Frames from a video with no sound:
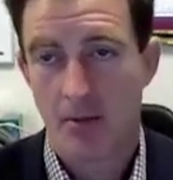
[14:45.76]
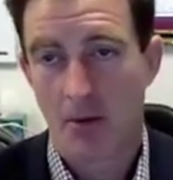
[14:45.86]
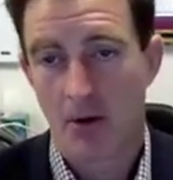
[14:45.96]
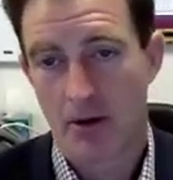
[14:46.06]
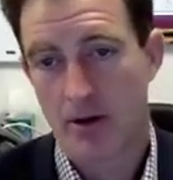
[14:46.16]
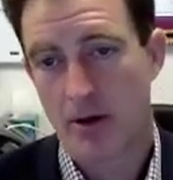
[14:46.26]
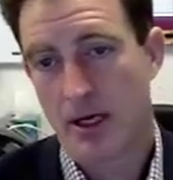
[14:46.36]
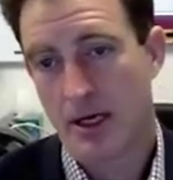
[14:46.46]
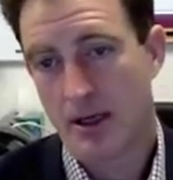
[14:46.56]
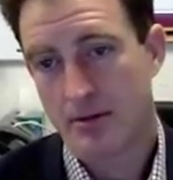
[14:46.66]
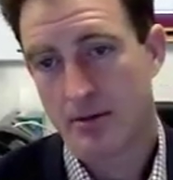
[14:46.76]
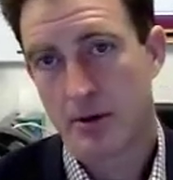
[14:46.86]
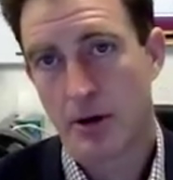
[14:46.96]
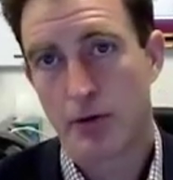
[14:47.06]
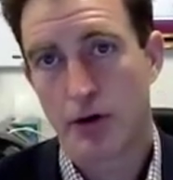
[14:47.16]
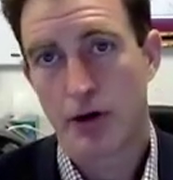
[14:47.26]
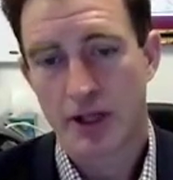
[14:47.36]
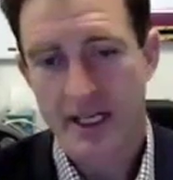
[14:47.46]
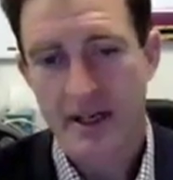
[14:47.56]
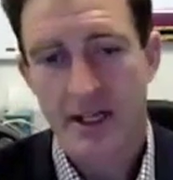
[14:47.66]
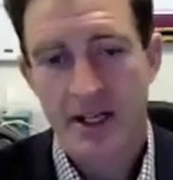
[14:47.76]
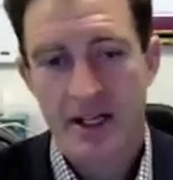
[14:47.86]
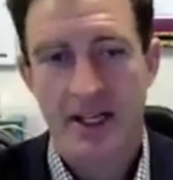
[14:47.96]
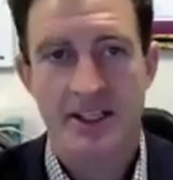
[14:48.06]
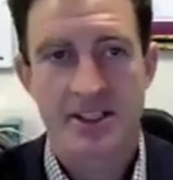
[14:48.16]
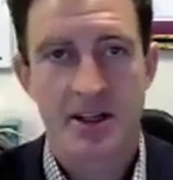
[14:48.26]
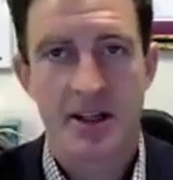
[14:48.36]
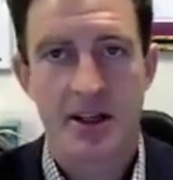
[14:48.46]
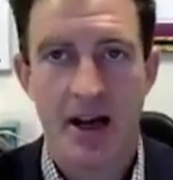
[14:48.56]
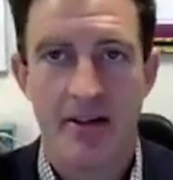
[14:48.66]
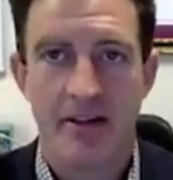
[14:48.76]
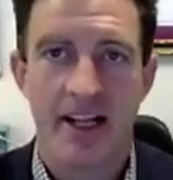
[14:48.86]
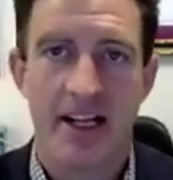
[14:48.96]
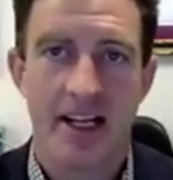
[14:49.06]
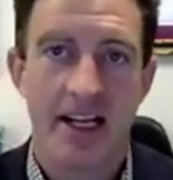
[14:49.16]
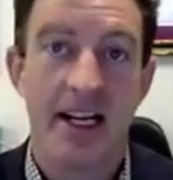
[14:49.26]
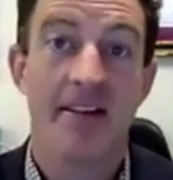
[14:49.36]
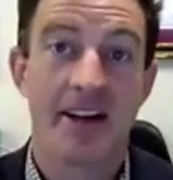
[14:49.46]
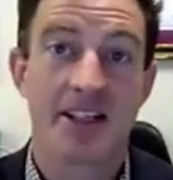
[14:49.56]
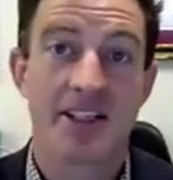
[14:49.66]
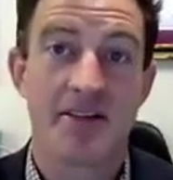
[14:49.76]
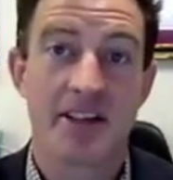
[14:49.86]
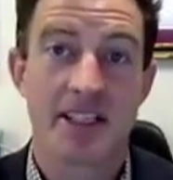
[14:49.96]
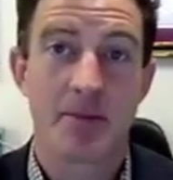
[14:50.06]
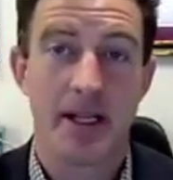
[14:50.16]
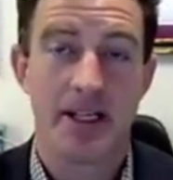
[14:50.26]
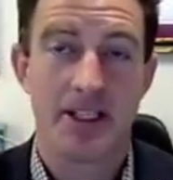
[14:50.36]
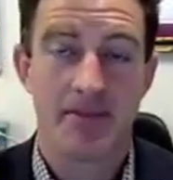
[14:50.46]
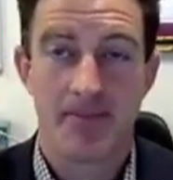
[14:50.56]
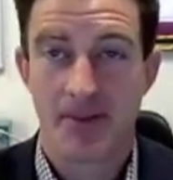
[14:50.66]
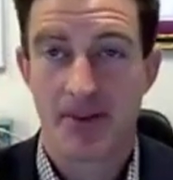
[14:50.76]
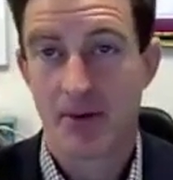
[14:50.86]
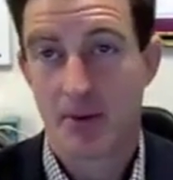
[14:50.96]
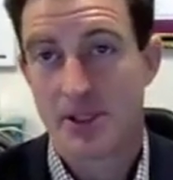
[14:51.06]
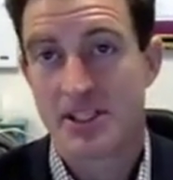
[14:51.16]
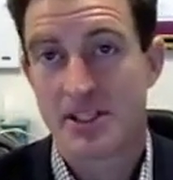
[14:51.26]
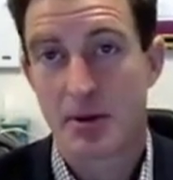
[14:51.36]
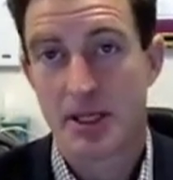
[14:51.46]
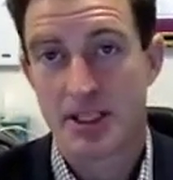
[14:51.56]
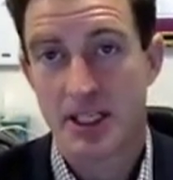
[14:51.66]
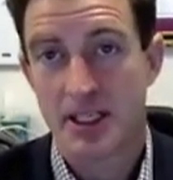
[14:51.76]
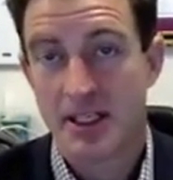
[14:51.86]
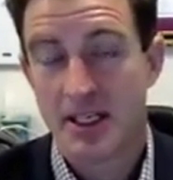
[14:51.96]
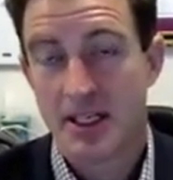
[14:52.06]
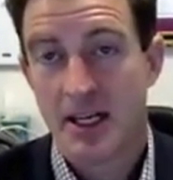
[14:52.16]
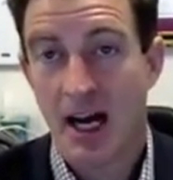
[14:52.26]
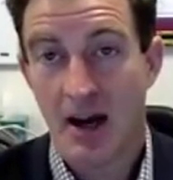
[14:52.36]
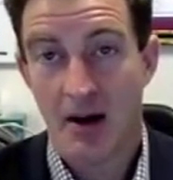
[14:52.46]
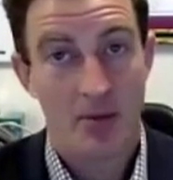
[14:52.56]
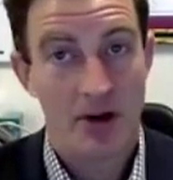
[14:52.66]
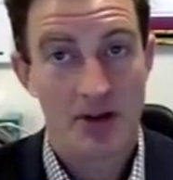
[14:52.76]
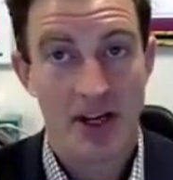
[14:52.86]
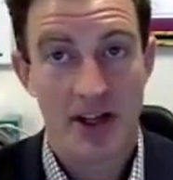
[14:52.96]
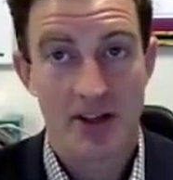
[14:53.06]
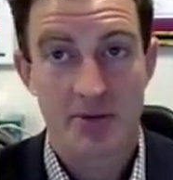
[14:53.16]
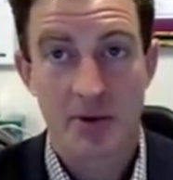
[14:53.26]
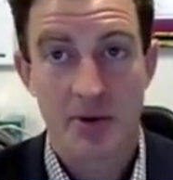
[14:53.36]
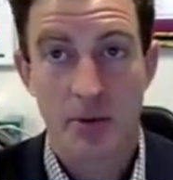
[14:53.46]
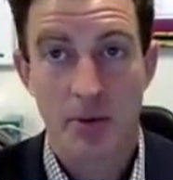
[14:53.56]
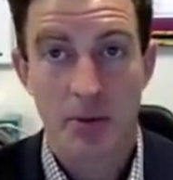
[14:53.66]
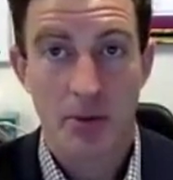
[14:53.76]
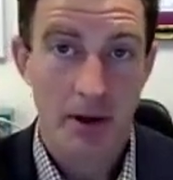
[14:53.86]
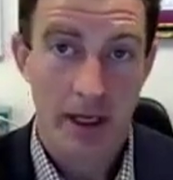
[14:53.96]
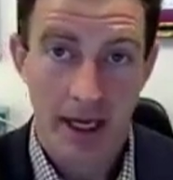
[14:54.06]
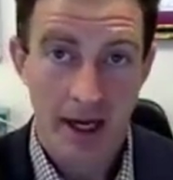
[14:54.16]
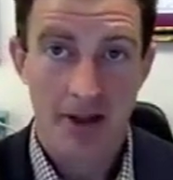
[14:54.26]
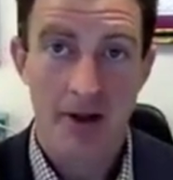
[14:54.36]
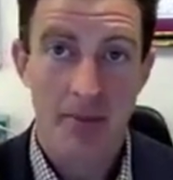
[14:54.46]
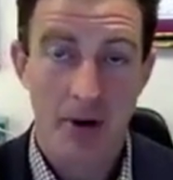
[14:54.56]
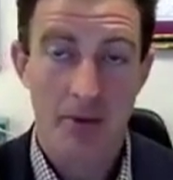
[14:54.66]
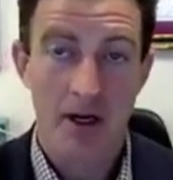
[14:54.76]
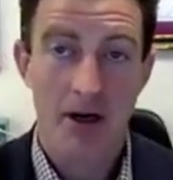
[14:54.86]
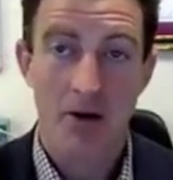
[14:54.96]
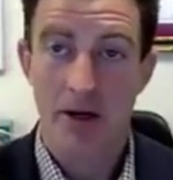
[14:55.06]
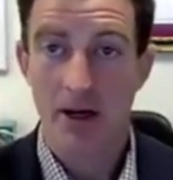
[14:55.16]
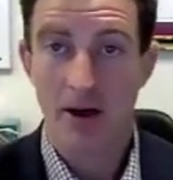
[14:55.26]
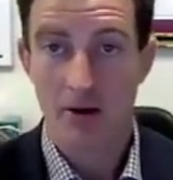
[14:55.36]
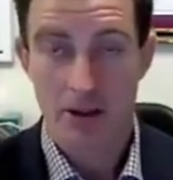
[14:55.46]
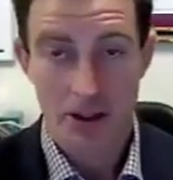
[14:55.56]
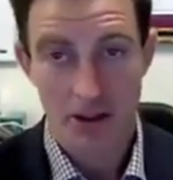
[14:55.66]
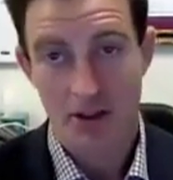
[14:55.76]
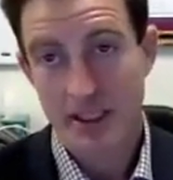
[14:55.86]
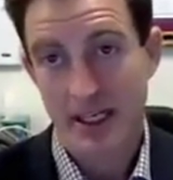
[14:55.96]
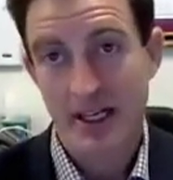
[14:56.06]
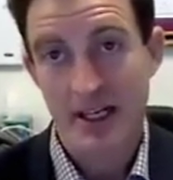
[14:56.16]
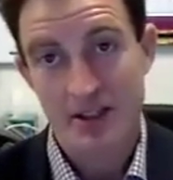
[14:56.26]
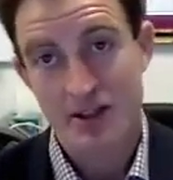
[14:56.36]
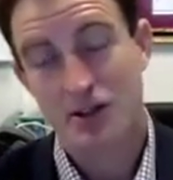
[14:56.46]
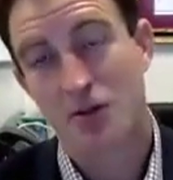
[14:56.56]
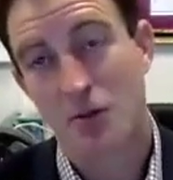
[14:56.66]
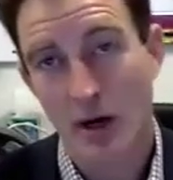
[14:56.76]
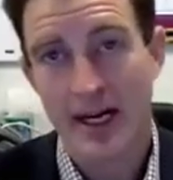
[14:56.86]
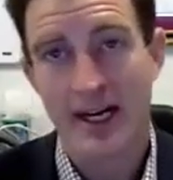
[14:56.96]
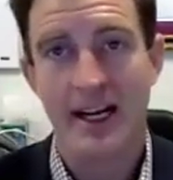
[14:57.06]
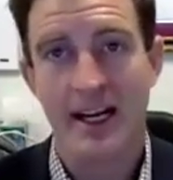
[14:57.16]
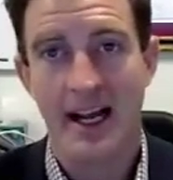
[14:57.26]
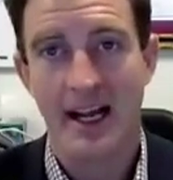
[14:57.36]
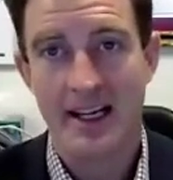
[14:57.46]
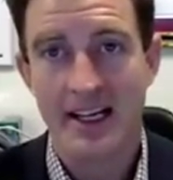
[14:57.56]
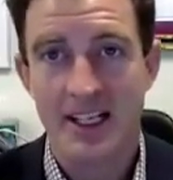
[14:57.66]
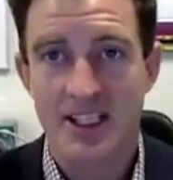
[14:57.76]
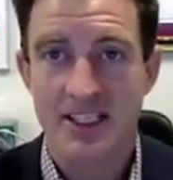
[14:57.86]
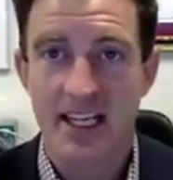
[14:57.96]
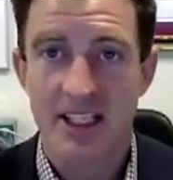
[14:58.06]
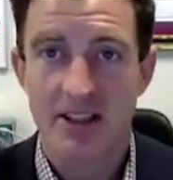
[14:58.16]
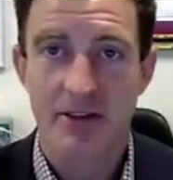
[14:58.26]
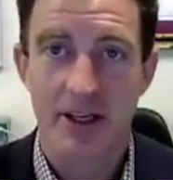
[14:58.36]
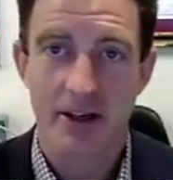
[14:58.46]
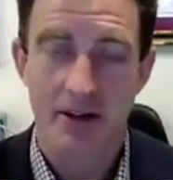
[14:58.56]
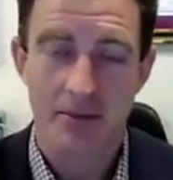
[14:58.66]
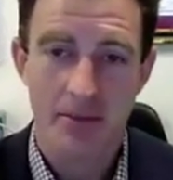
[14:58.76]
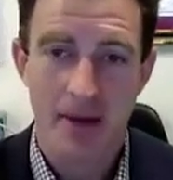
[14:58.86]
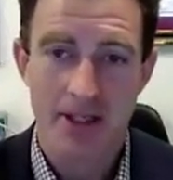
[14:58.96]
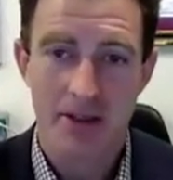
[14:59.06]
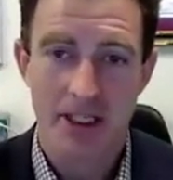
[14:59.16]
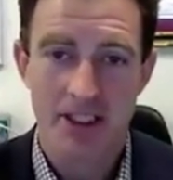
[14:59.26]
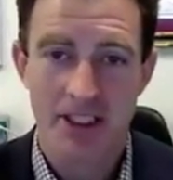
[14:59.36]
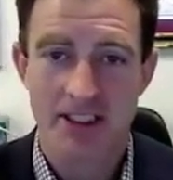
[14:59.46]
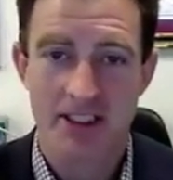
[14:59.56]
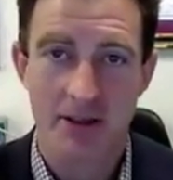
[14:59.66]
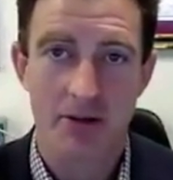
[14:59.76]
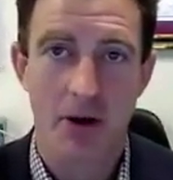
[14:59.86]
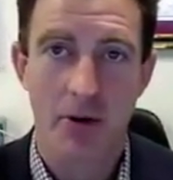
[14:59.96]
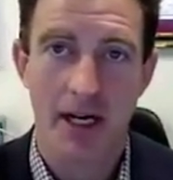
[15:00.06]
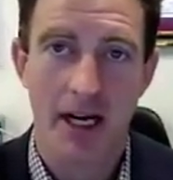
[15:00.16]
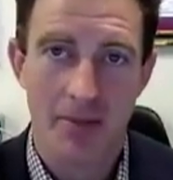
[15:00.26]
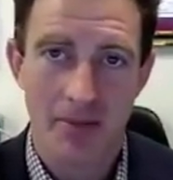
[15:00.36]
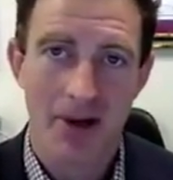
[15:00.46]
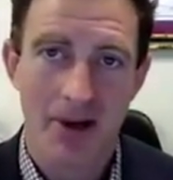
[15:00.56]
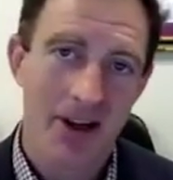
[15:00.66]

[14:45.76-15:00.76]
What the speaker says: more overtly, is any evidence of dysplasia. So what is dysplasia? Most cells in a healthy bone marrow, we know should look a certain way at each stage of their maturation as they're growing up,